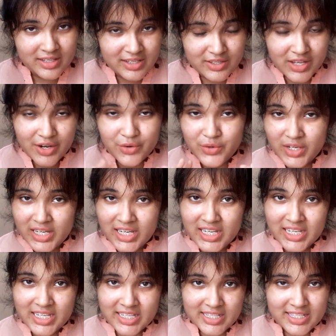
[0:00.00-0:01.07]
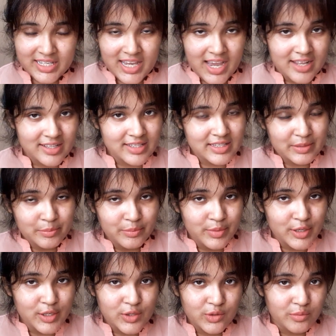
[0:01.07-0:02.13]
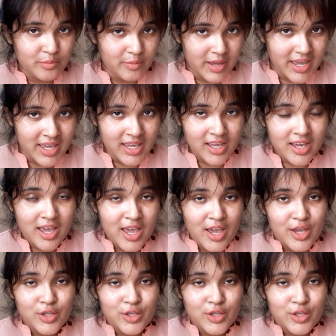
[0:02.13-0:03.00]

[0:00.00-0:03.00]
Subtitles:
These are really easy and simple to make.